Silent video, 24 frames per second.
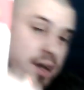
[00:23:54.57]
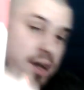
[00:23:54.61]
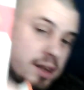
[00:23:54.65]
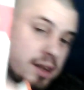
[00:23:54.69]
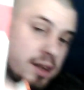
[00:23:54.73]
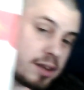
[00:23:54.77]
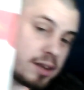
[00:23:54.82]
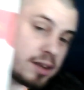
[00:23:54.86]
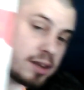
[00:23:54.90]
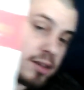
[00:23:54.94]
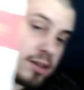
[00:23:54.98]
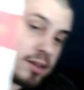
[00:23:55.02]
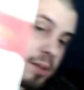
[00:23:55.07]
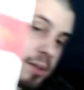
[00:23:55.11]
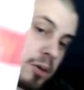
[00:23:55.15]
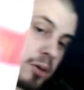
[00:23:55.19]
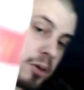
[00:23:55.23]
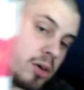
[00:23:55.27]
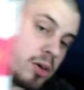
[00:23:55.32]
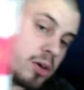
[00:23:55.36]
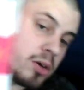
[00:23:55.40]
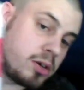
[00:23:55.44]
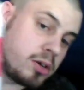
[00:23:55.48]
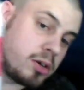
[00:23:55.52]
That's them
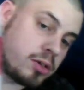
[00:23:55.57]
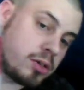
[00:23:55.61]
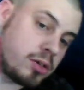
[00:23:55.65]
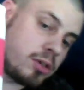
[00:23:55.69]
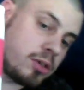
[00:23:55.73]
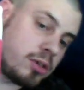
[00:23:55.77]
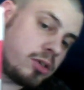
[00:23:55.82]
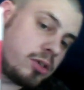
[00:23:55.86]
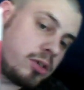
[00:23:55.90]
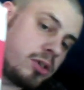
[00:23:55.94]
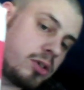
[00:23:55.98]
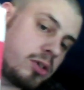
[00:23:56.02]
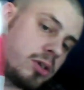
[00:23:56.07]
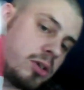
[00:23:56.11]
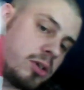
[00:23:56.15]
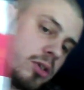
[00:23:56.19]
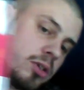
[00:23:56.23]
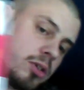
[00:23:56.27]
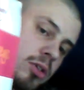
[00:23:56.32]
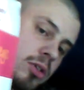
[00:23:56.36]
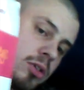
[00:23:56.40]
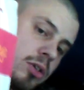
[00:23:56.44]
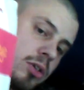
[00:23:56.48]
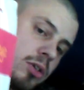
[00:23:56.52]
guys. Do not
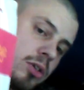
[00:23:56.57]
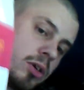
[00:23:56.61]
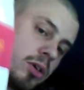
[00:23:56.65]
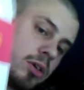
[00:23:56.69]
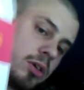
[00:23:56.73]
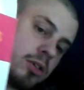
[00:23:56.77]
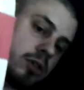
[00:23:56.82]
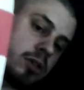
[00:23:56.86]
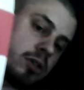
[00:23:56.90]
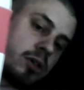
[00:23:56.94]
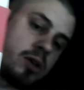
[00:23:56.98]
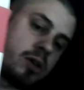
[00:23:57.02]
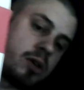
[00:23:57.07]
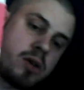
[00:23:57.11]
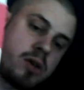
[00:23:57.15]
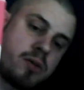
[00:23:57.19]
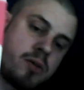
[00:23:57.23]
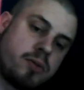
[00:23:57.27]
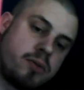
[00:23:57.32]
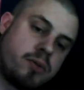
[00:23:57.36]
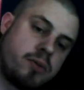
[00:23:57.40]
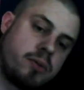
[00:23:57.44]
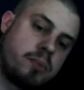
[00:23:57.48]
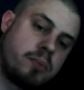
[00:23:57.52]
sign
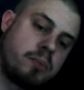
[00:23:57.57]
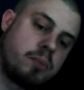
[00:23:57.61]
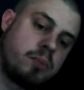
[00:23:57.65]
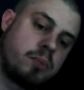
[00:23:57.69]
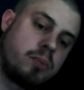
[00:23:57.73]
up with them.